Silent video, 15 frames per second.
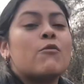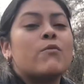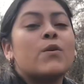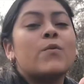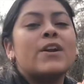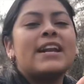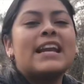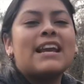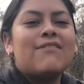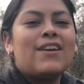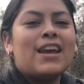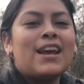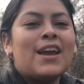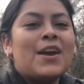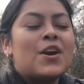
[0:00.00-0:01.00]
When we were
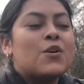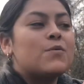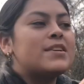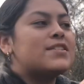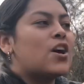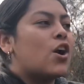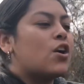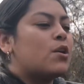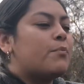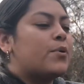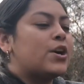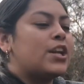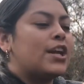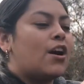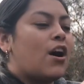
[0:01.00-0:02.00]
leaving, we saw her
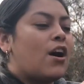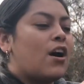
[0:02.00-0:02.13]
putting